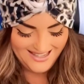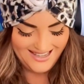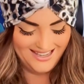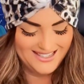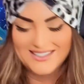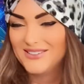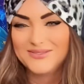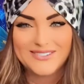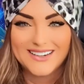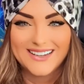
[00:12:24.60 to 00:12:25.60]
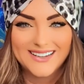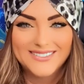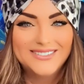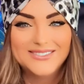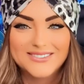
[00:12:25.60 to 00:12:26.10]
it's so funny,
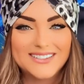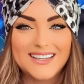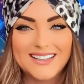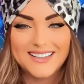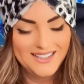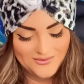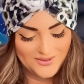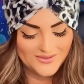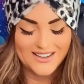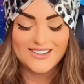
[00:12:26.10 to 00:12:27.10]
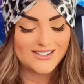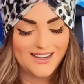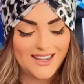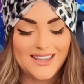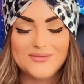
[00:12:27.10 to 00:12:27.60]
the information
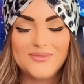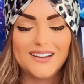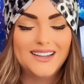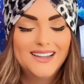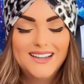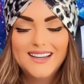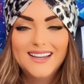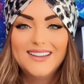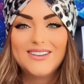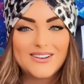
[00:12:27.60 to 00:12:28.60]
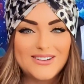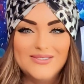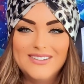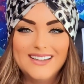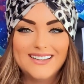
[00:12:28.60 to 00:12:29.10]
I get, but there could
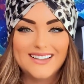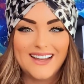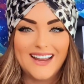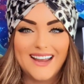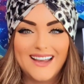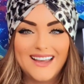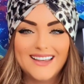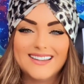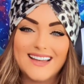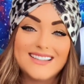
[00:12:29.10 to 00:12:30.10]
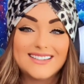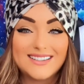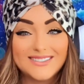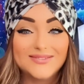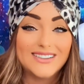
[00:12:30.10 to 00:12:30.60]
be like, that's
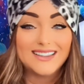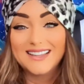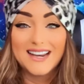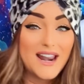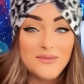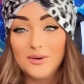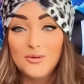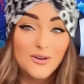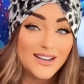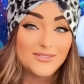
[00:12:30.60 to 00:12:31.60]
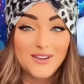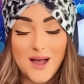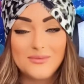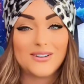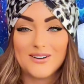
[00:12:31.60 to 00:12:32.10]
what the #1
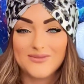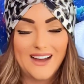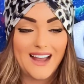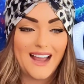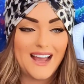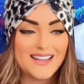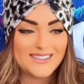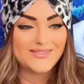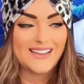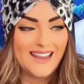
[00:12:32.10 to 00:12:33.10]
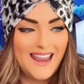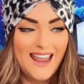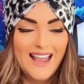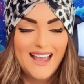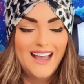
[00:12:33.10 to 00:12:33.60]
rapper in my eyes, but
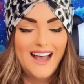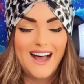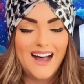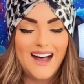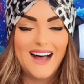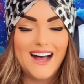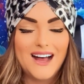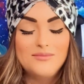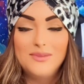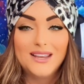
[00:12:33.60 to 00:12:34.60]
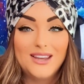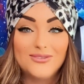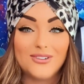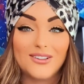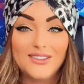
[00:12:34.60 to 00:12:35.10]
Biggie
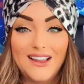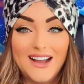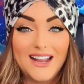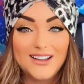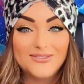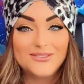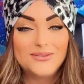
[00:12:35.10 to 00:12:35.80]
for life.